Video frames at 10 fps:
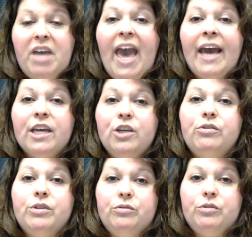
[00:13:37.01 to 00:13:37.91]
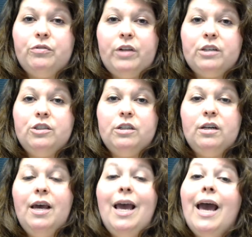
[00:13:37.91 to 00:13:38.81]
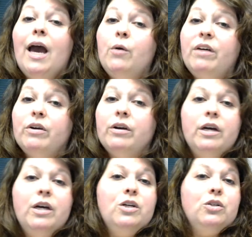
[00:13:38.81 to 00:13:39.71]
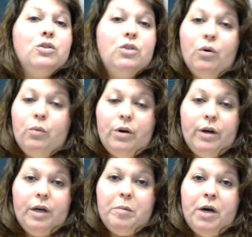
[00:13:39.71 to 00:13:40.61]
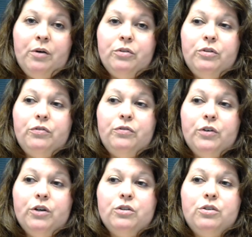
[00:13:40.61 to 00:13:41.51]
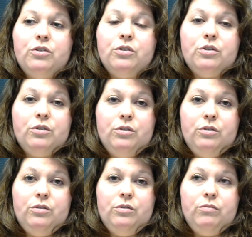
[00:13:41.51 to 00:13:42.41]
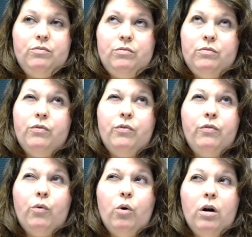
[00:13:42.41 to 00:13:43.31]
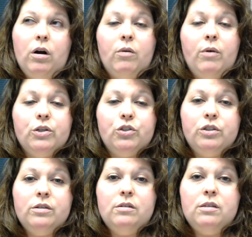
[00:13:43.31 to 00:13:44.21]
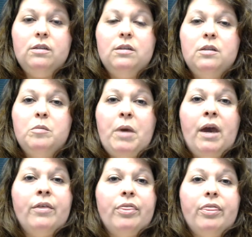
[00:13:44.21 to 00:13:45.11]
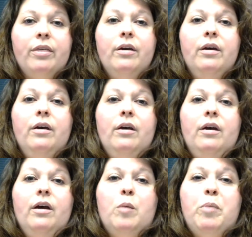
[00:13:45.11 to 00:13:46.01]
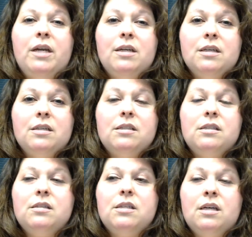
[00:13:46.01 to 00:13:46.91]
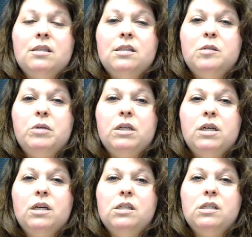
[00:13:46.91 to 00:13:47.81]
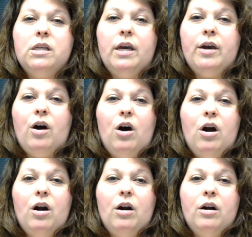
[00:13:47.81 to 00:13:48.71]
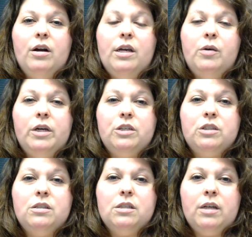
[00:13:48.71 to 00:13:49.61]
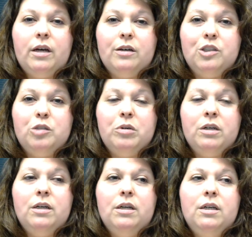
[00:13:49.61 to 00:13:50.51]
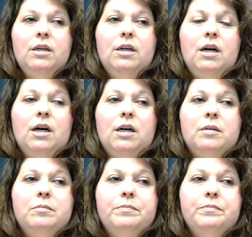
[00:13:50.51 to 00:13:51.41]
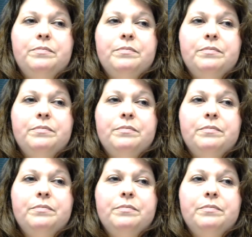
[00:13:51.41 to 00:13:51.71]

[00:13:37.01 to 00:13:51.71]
accurate reflection. However, don't worry about the first 4 questions in the math appendix test, because they are equations and algebra. I'm